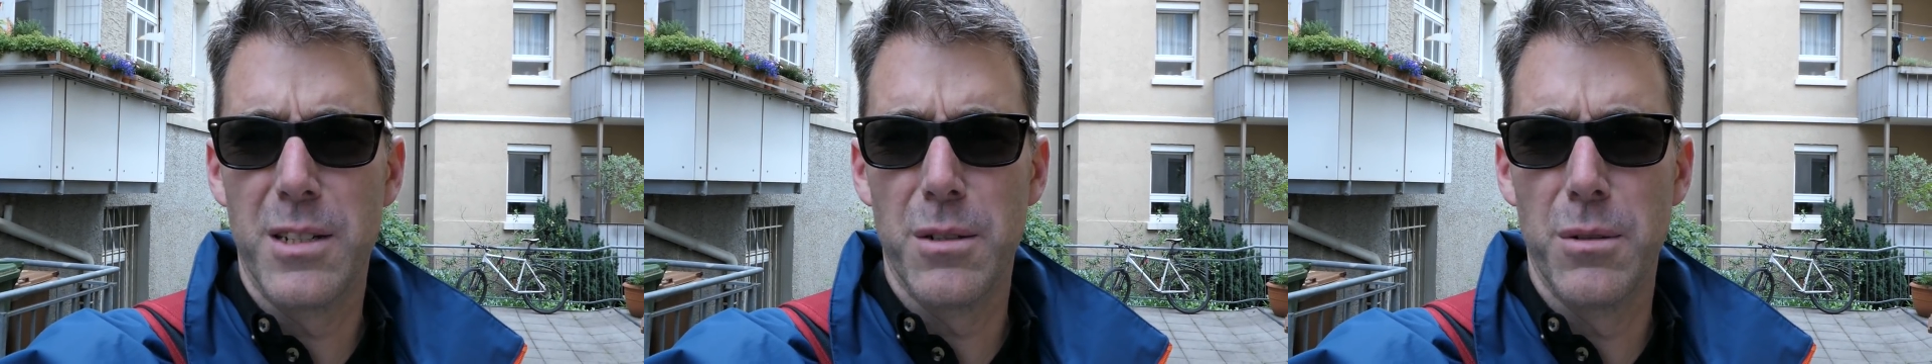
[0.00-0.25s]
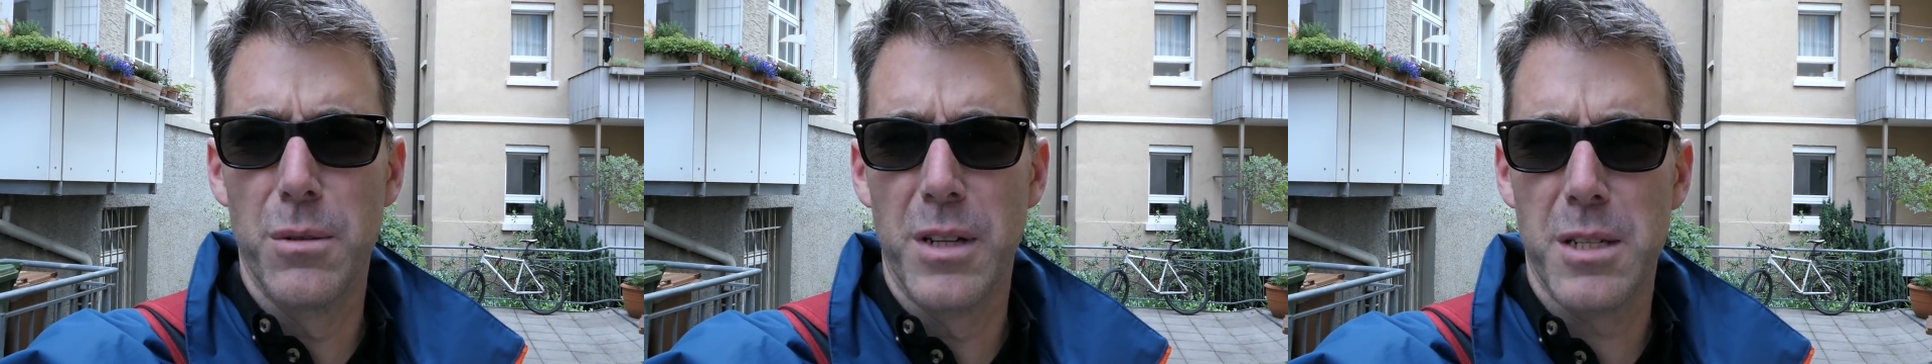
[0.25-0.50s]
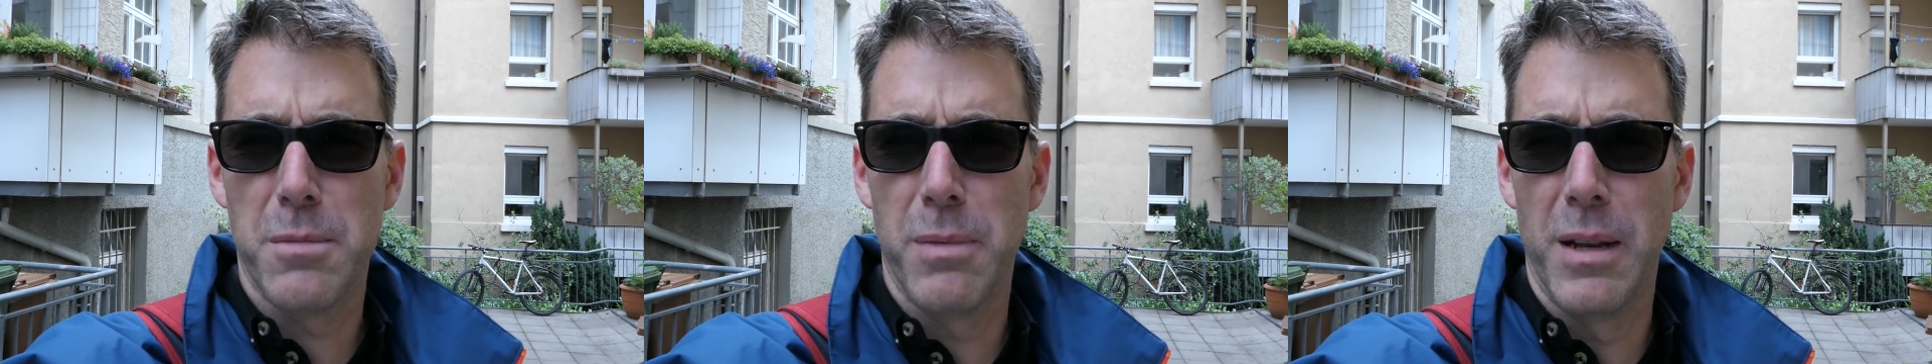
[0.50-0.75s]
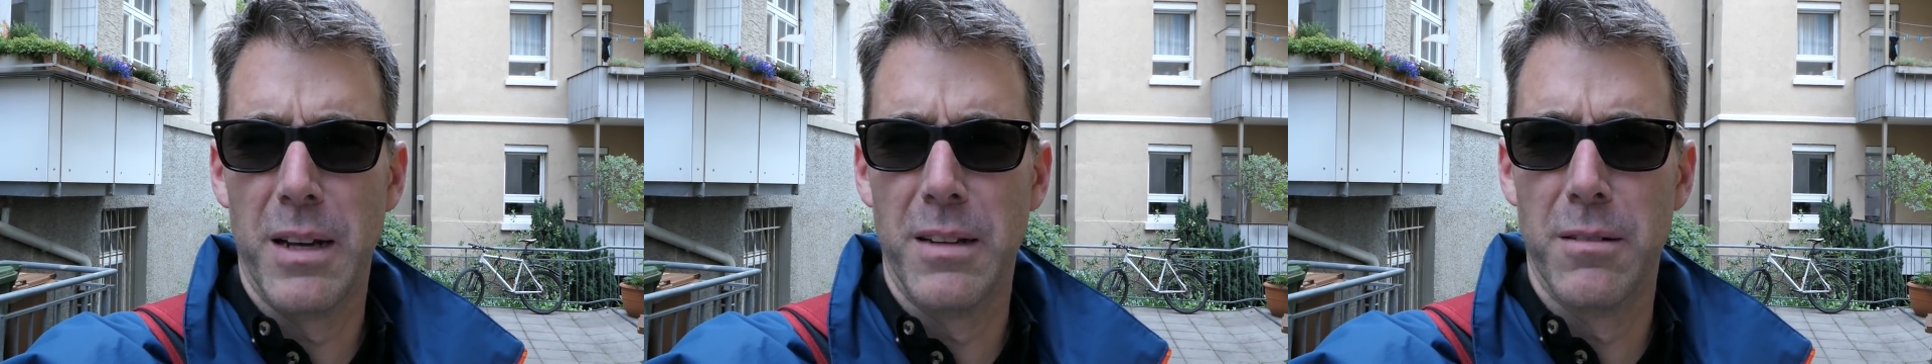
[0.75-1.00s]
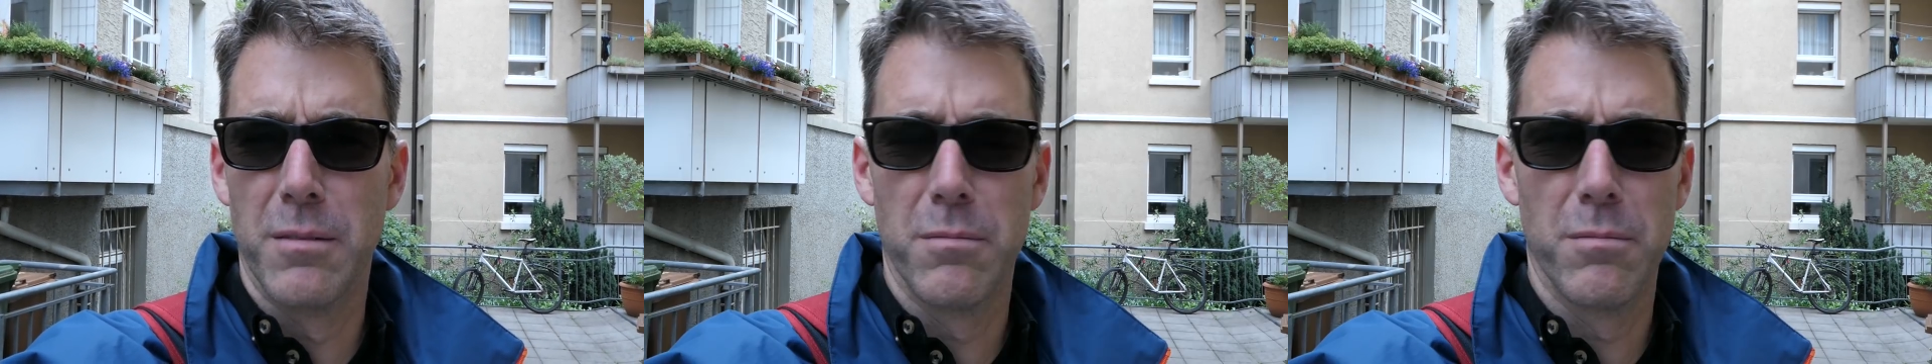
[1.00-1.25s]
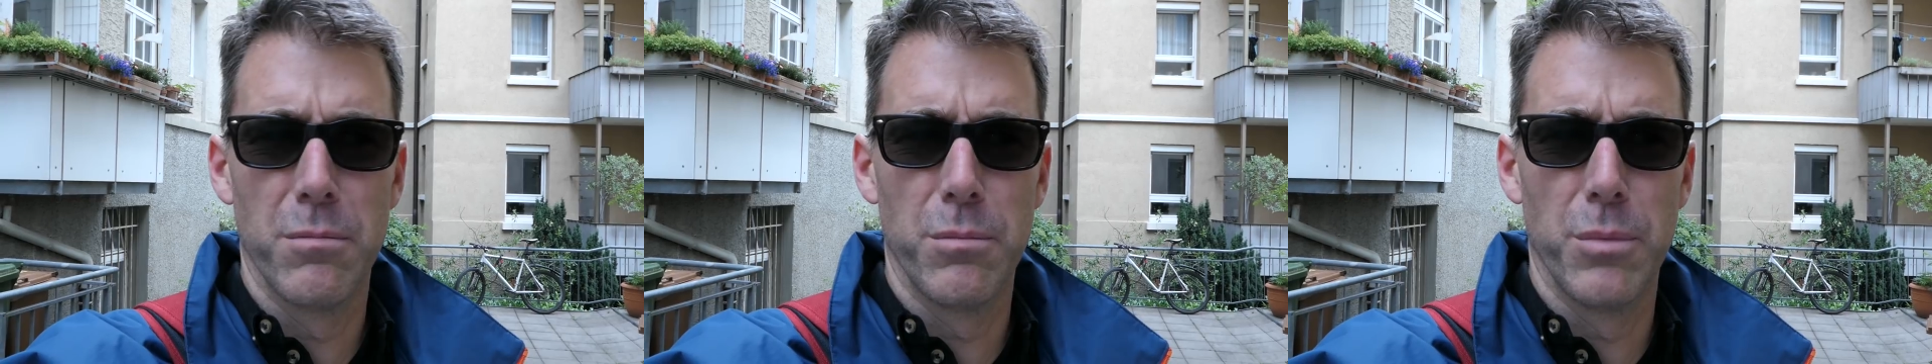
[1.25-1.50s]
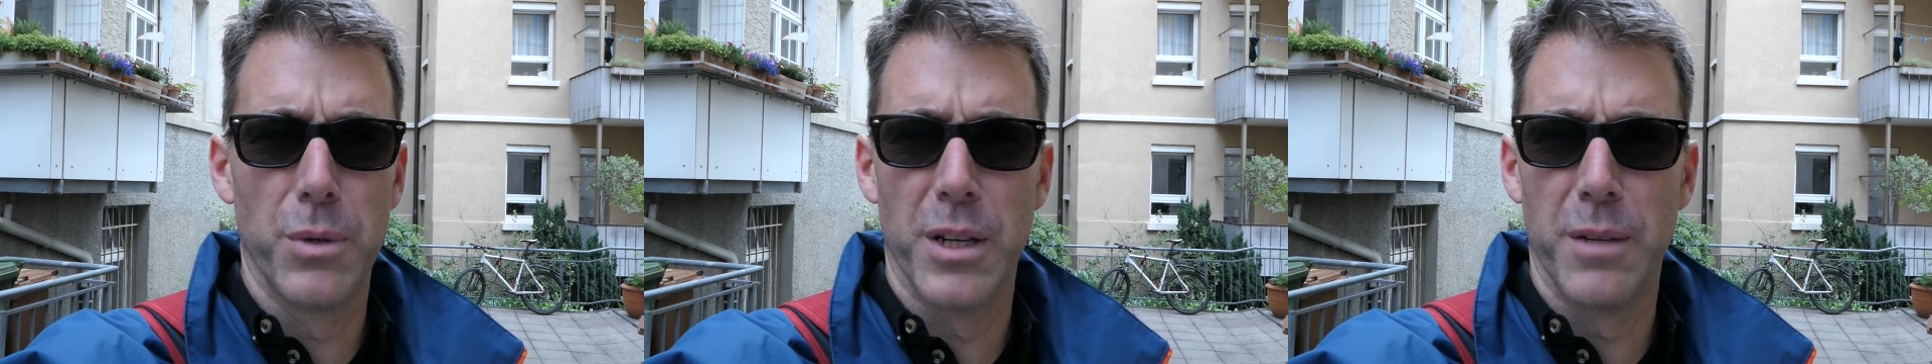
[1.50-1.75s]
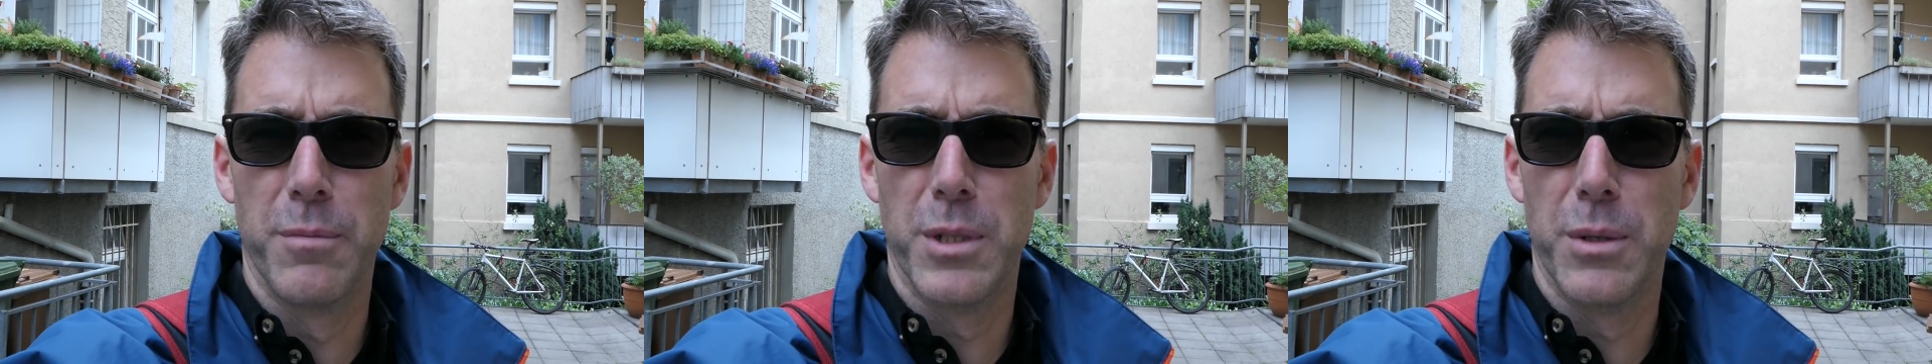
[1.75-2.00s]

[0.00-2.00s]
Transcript: do explain what I'm